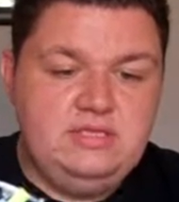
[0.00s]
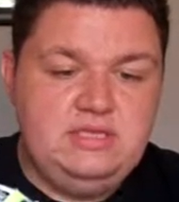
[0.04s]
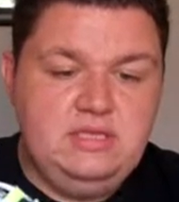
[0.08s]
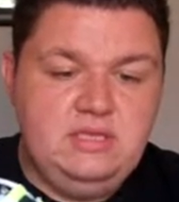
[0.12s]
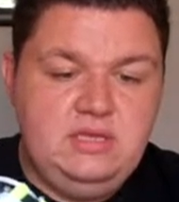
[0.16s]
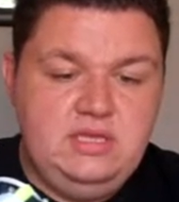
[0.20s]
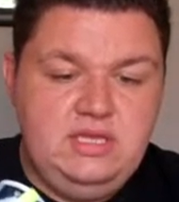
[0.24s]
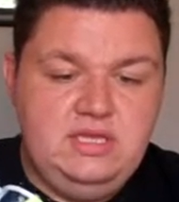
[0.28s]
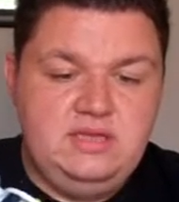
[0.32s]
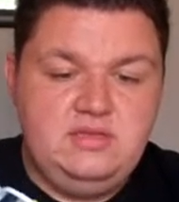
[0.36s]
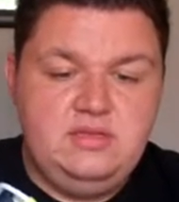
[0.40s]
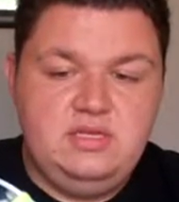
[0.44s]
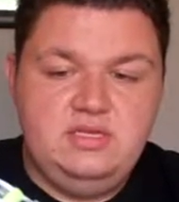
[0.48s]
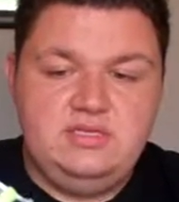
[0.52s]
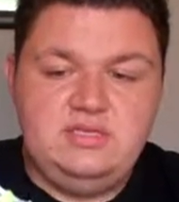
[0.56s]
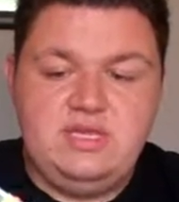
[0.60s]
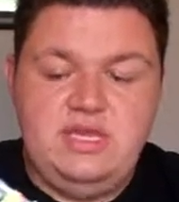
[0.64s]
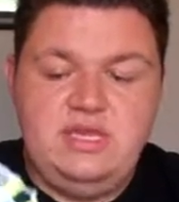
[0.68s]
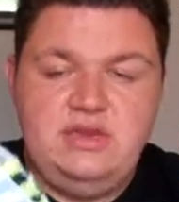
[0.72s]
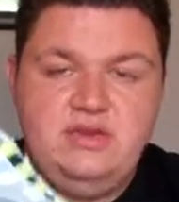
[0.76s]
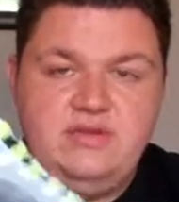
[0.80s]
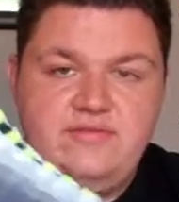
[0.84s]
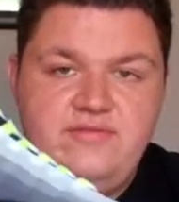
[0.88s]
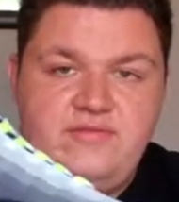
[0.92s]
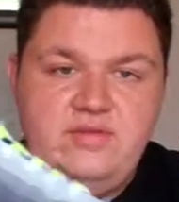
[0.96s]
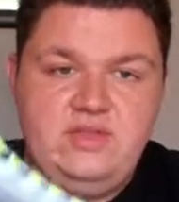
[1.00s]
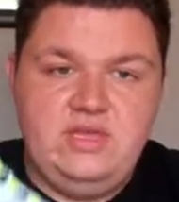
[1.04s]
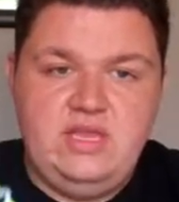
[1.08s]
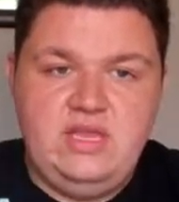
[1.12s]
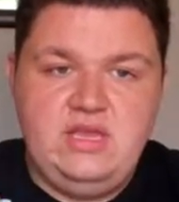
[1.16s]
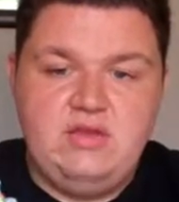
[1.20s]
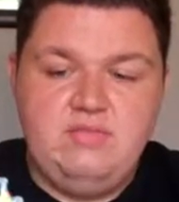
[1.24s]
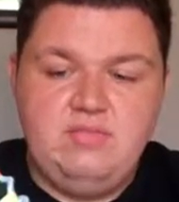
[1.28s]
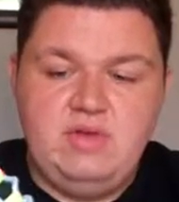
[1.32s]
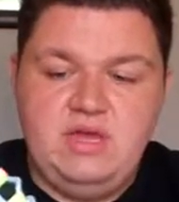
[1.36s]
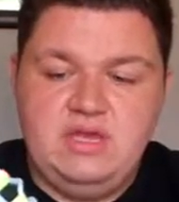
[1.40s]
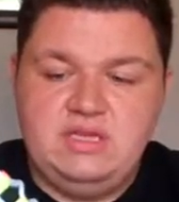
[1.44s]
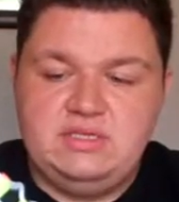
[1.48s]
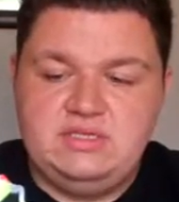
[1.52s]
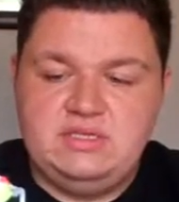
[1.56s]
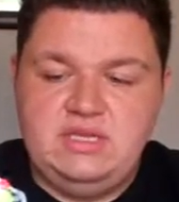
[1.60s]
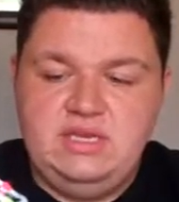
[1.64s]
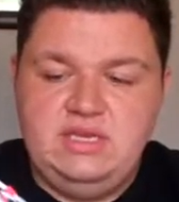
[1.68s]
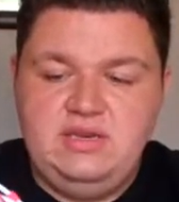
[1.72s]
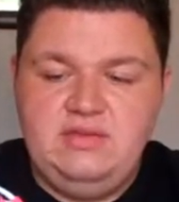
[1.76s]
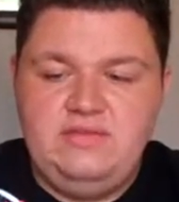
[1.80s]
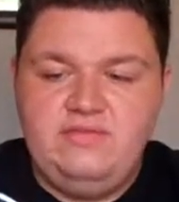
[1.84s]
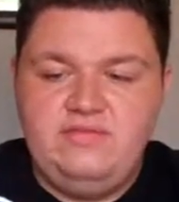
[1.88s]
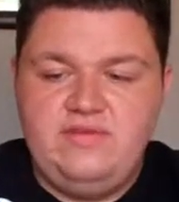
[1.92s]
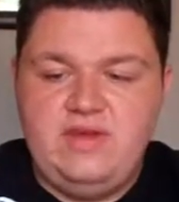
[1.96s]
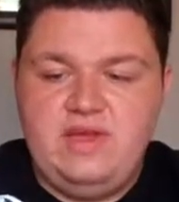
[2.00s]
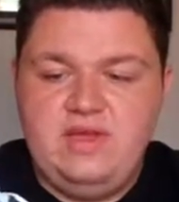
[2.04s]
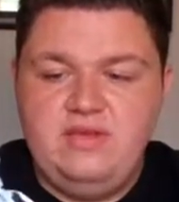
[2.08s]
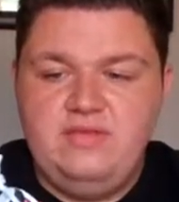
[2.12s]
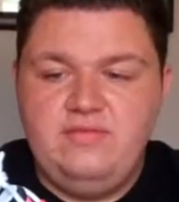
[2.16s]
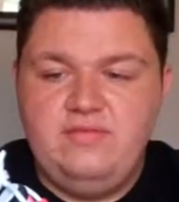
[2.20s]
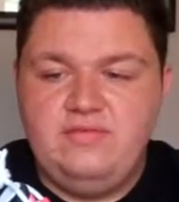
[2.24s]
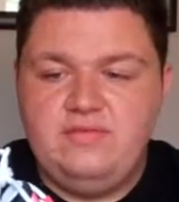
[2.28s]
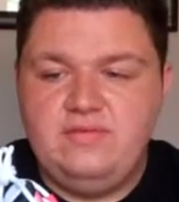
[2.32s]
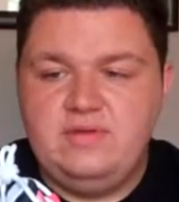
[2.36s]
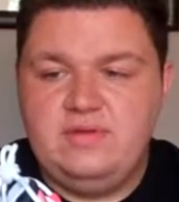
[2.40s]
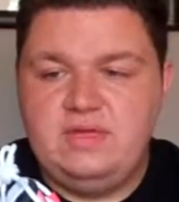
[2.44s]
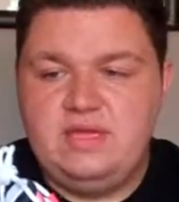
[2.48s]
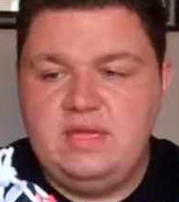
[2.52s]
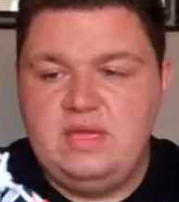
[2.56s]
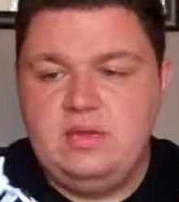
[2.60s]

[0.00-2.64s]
the lead designer for the Air Max 95,